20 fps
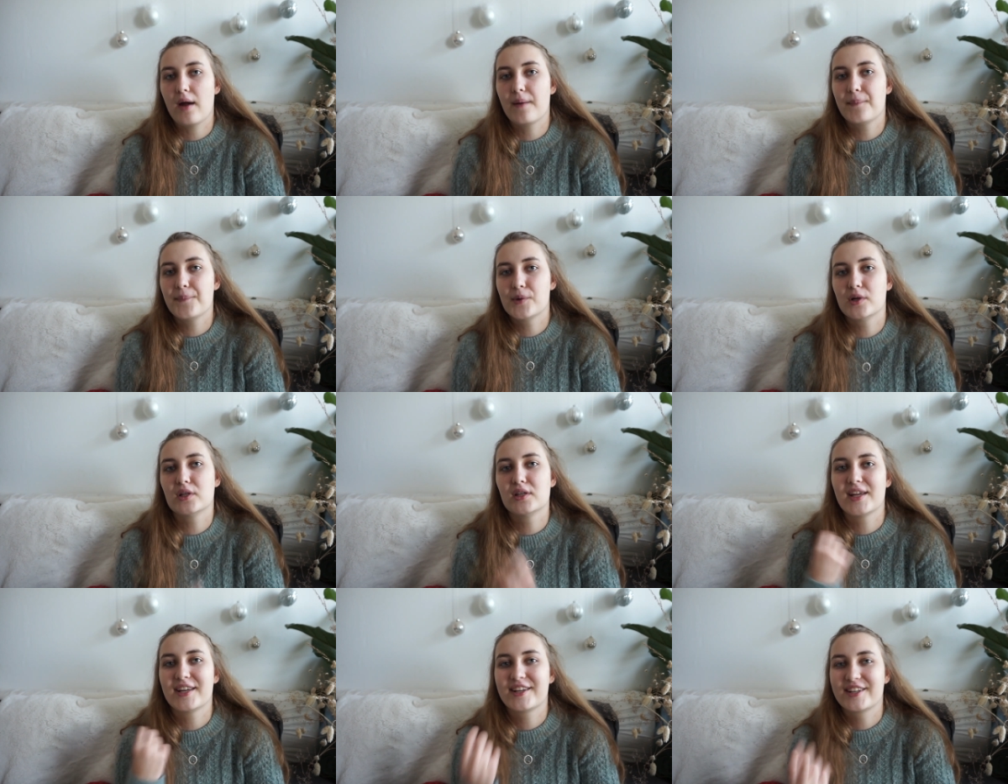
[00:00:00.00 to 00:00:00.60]

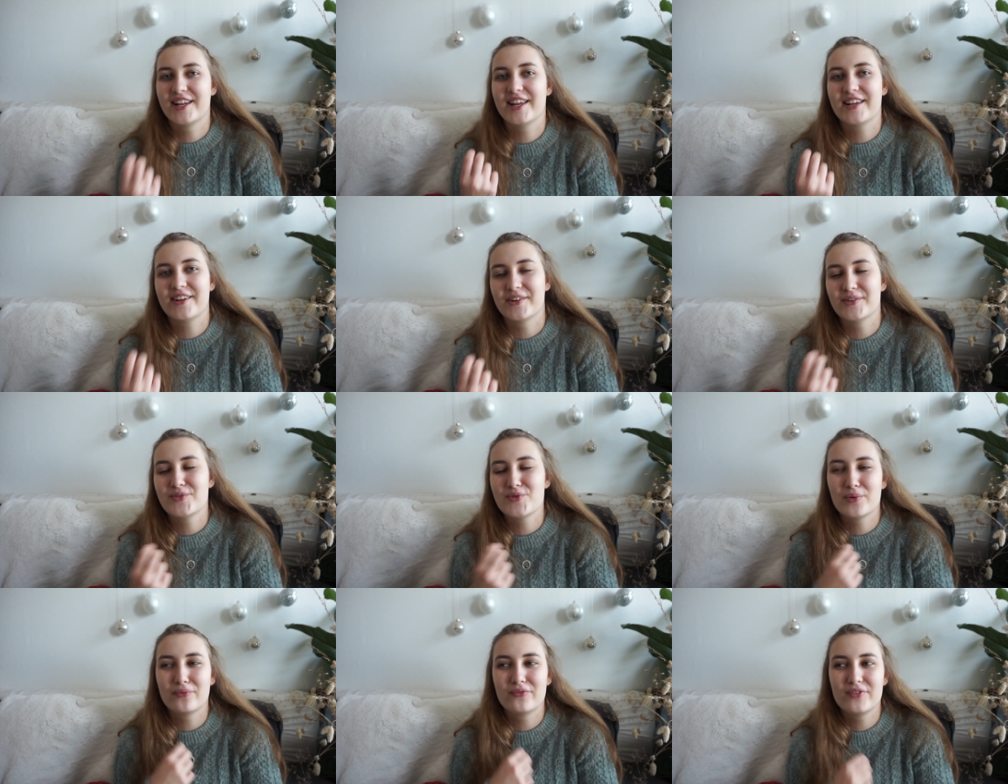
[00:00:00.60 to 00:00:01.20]
when they click
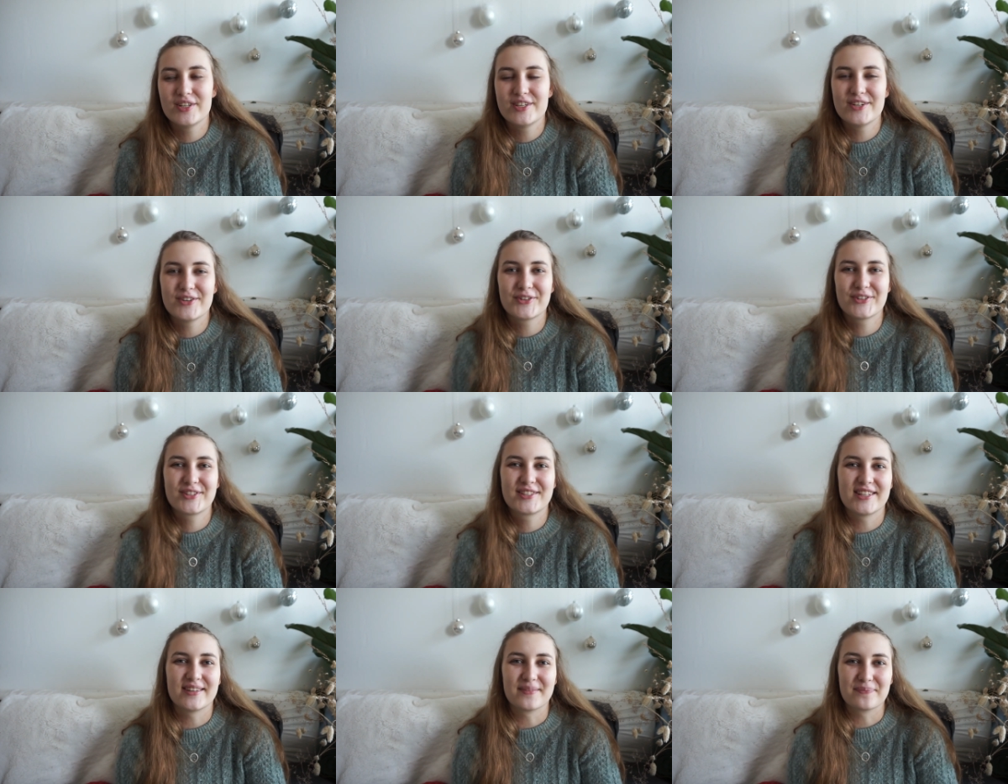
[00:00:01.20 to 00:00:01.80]
on your
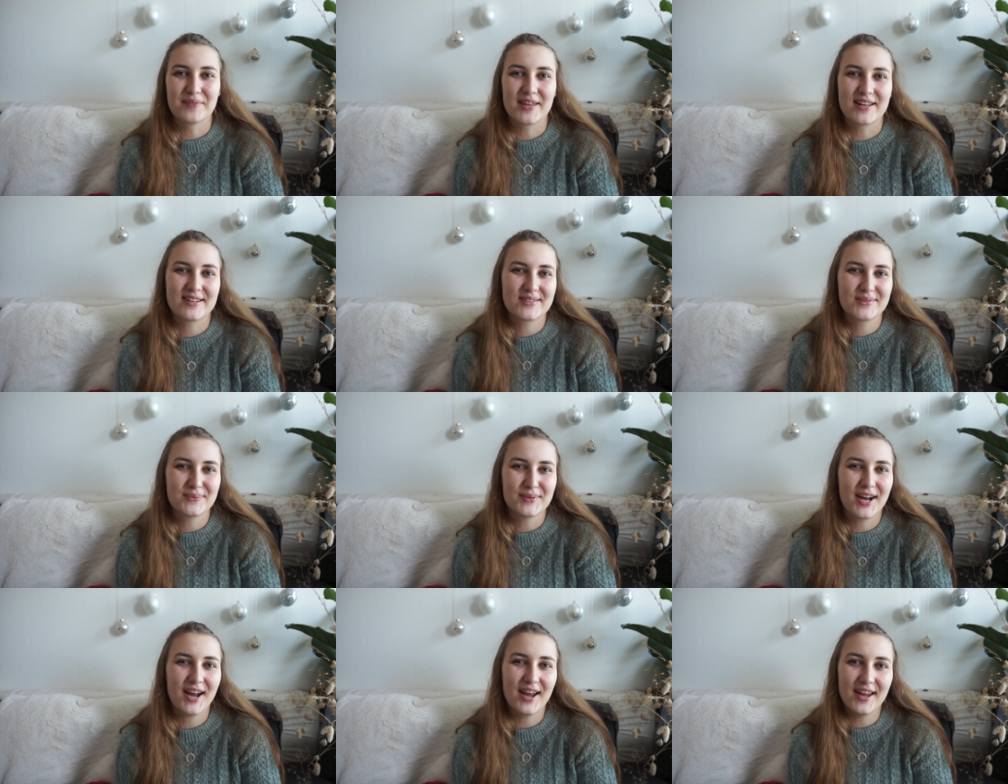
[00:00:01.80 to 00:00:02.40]
videos, and that's
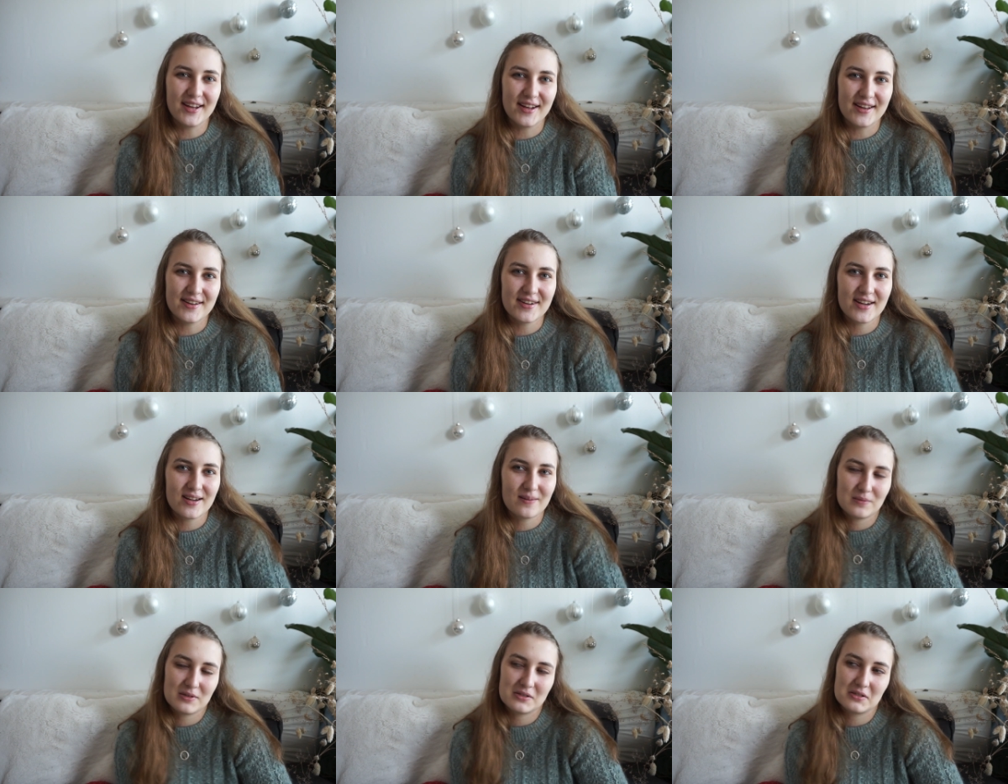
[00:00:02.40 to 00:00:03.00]
why I
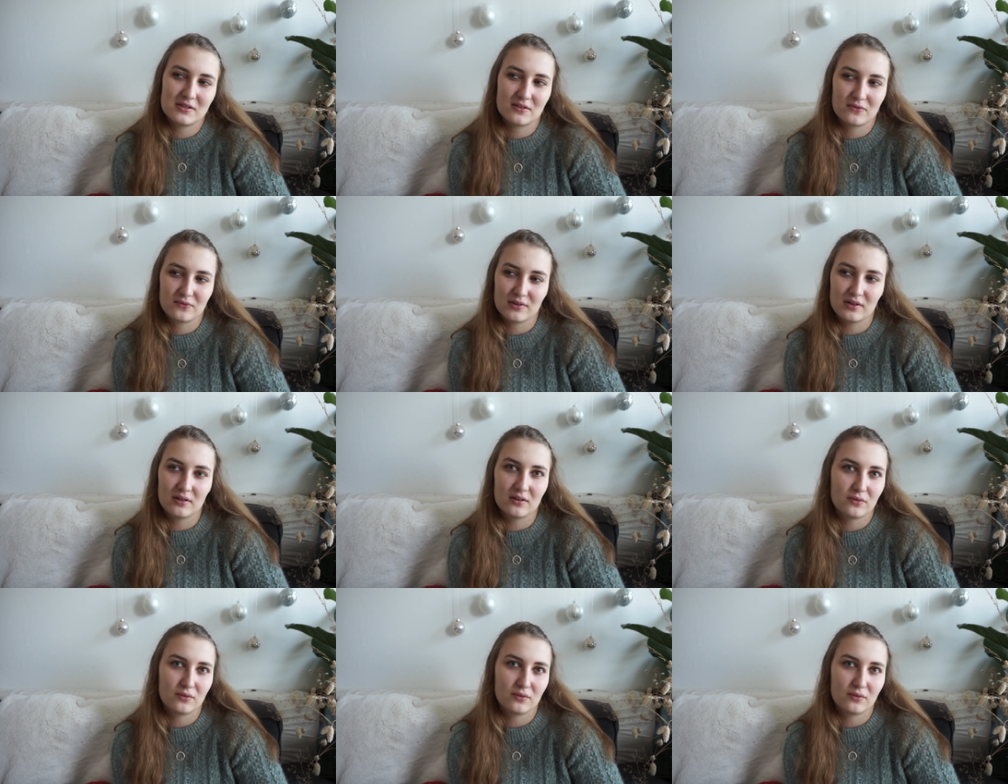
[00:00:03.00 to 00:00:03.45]
named it different.